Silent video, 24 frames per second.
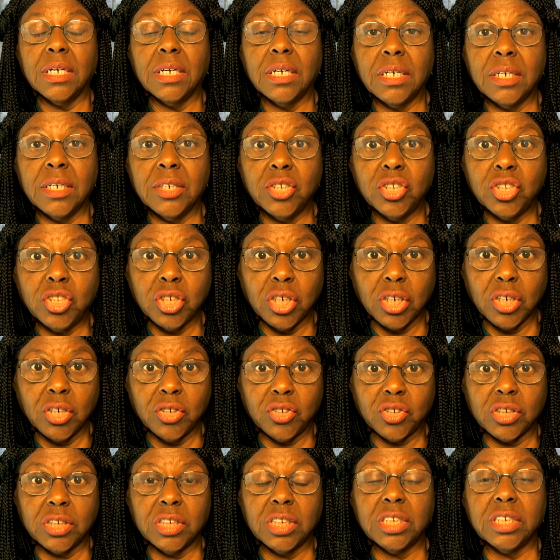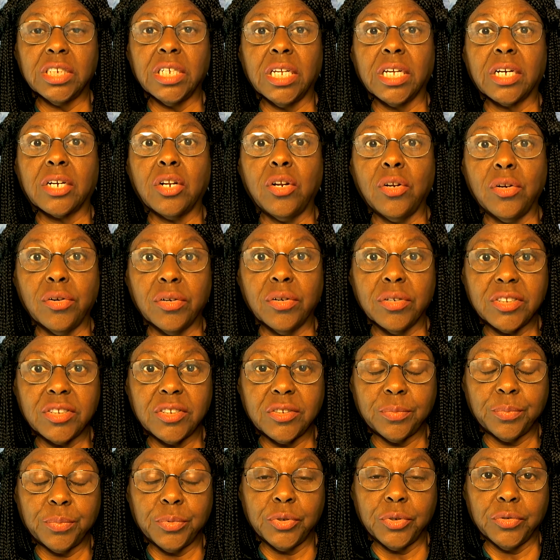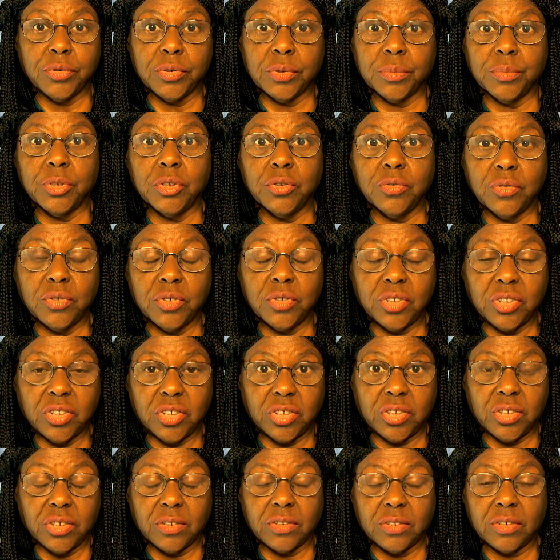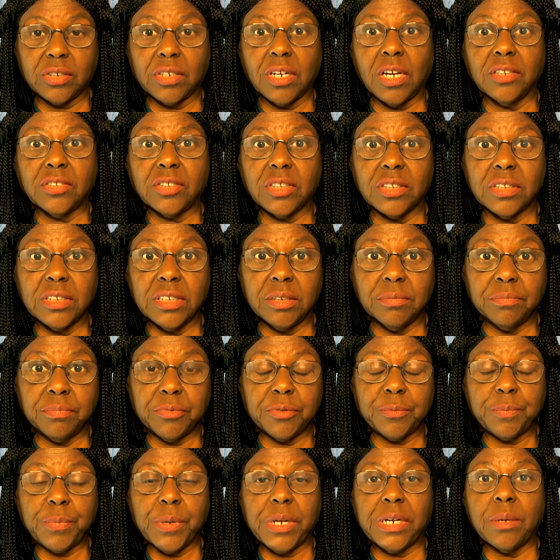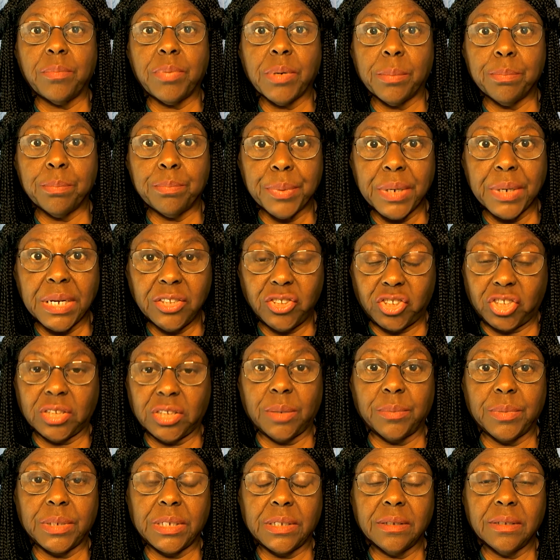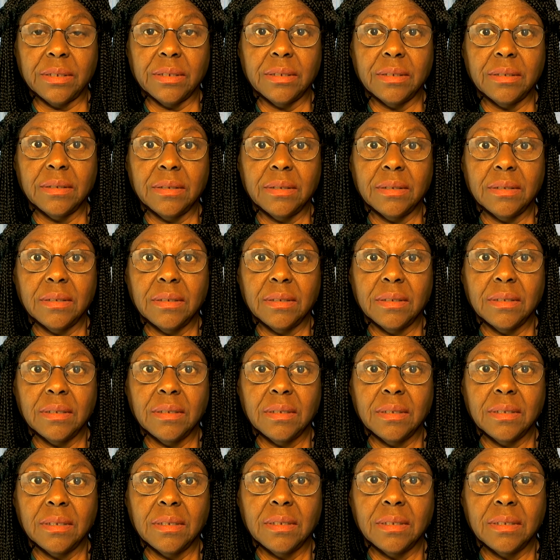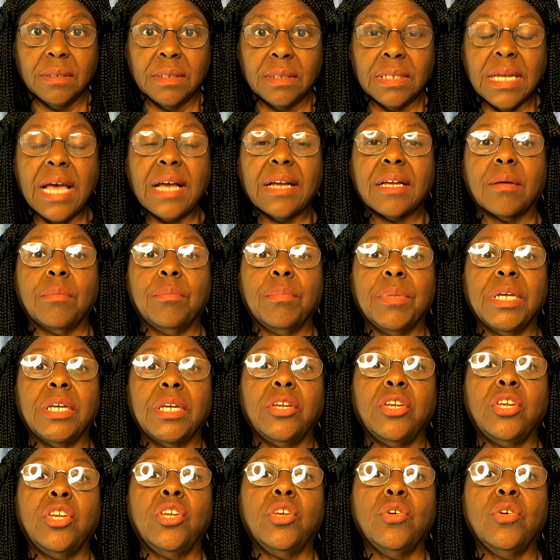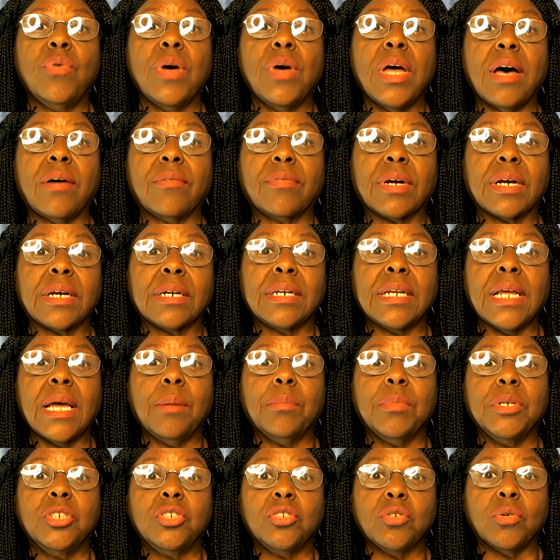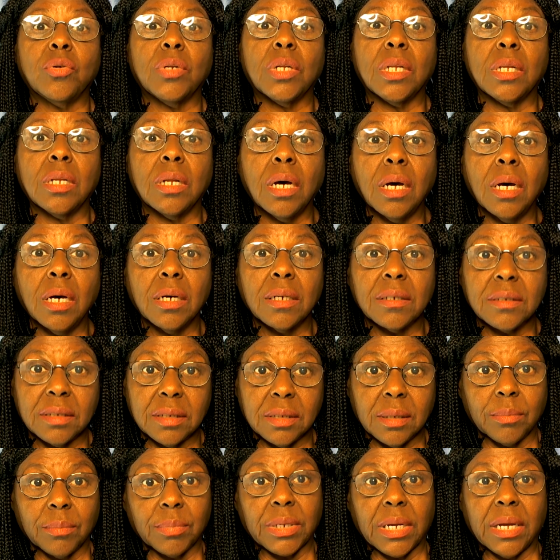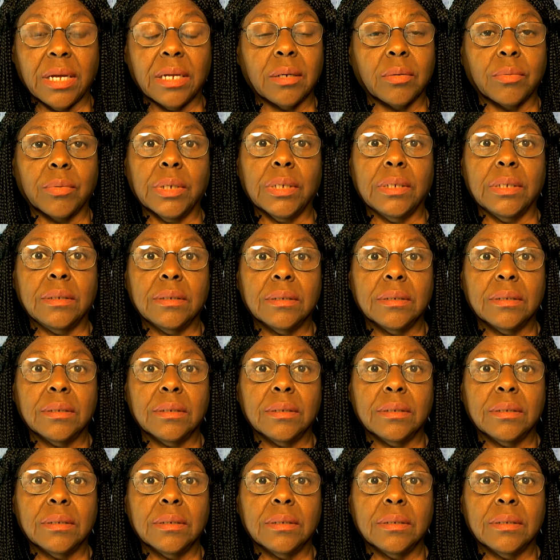indulging in the clear sputum, you constantly spitting up a bunch of it, that can mean you have damaged your lungs some kind of way.